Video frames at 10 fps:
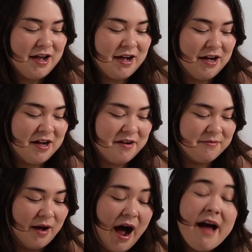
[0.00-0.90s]

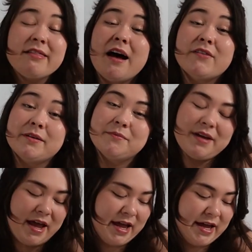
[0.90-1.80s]
Um, I love him,
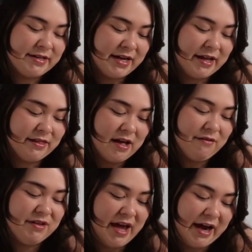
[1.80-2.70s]
and I
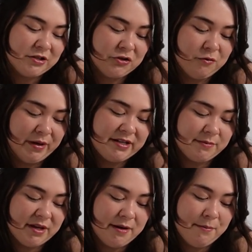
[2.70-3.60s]
love the actor who plays
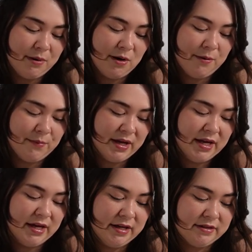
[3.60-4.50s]
him. Kim Bum
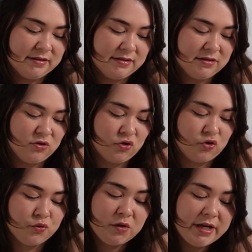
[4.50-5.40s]
is
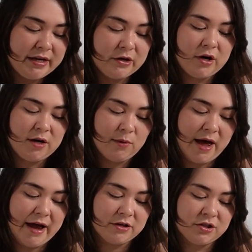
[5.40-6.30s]
truly an incredible
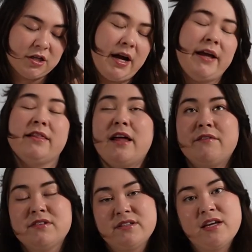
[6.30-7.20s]
actor. I
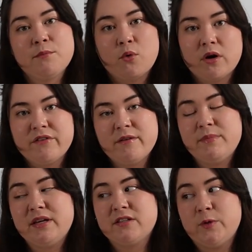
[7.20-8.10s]
loved seeing more of him
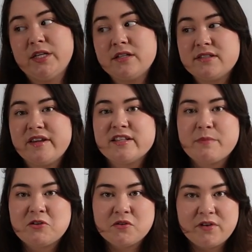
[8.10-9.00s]
because we didn't see as
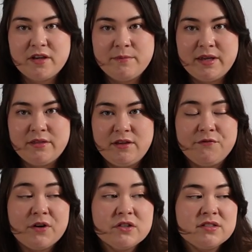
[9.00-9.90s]
much of him in the
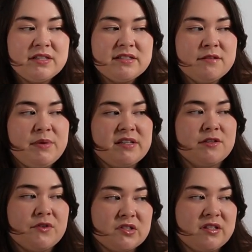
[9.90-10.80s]
first season because
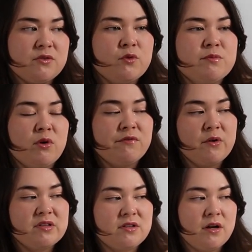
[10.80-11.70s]
the first season was more
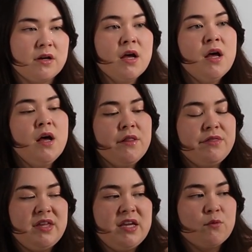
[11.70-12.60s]
focused on
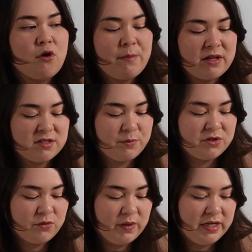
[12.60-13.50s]
the romance
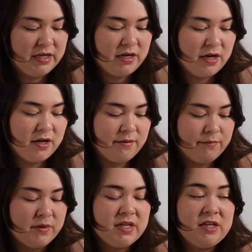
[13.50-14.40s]
between
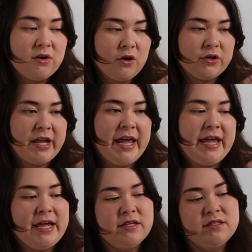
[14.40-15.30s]
um Eon
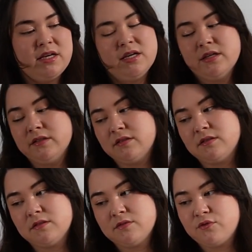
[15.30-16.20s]
and
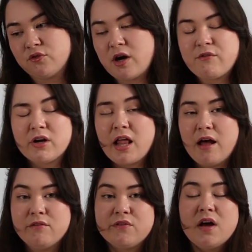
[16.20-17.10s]
his forever
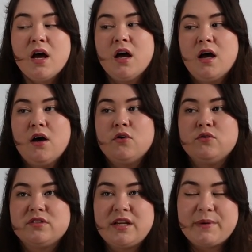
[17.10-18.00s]
love
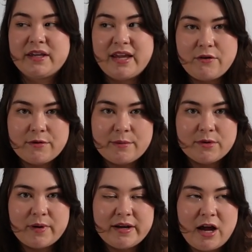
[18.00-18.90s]
whose name I can't
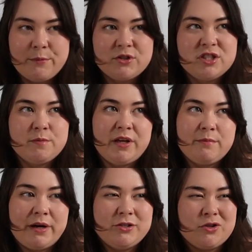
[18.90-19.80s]
remember right now, but she's
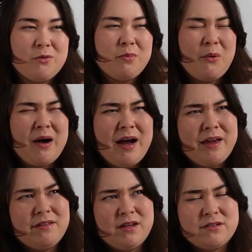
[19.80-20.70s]
played by Jo Bo-ah,
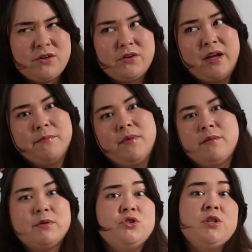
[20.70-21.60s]
I think is her name.
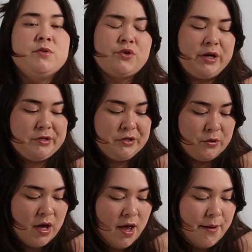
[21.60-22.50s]
Um, and she was great
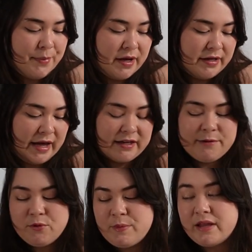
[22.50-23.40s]
too. But yeah,
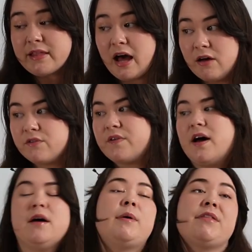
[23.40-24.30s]
Kim Bum, my love.
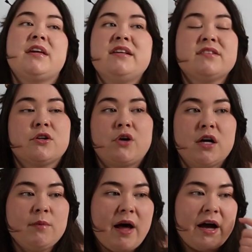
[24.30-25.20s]
Um, I think he's an
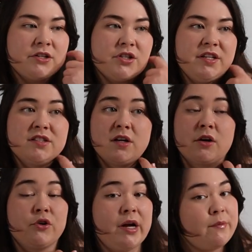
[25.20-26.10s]
incredible actor. He's
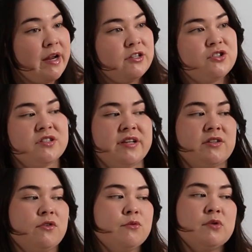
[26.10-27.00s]
got great range, just
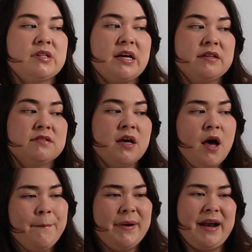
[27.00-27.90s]
like Dong does.
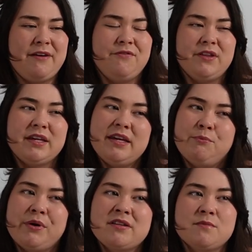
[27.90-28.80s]
But I feel like he
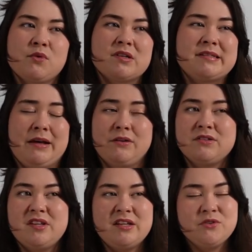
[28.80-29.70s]
brings a more
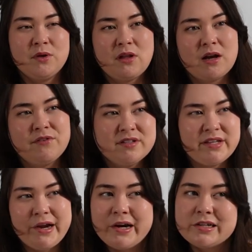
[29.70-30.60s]
subtlety to a lot of his
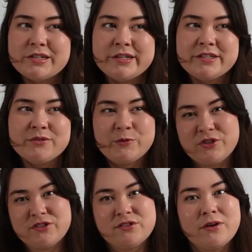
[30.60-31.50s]
characters,
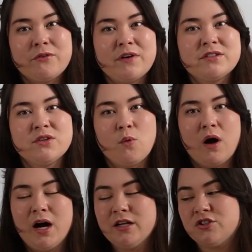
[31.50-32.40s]
which is so fun to
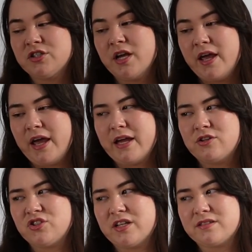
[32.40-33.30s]
watch.
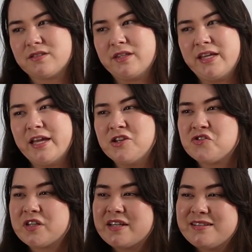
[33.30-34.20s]
And just the
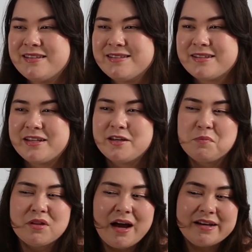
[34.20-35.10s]
intricacies that he
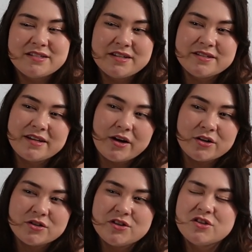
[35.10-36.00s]
applies to his
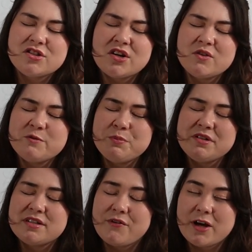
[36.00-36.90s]
characters. He's so
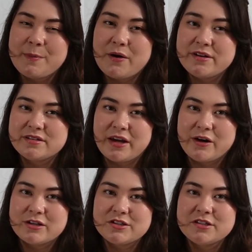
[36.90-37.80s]
specific about his
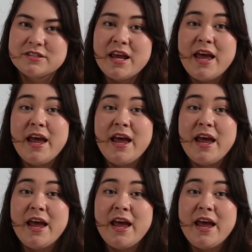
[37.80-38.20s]
characters,